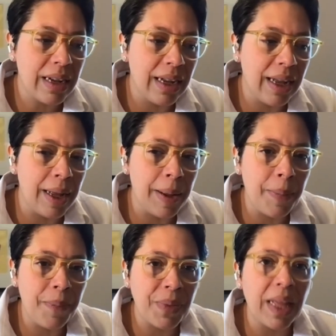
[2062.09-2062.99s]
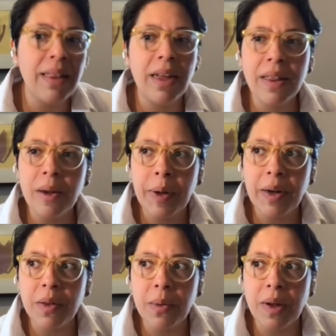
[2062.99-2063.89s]
Um, and the other
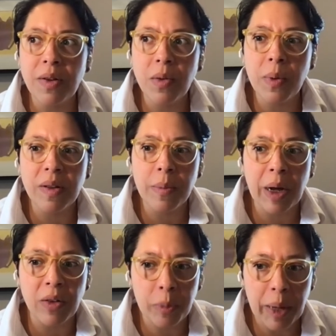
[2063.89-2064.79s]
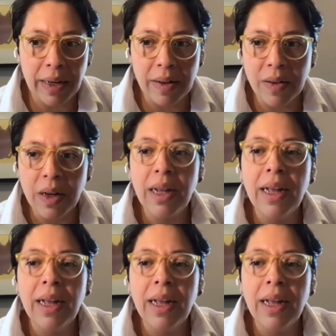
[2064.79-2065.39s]
part of the question was about Spanish.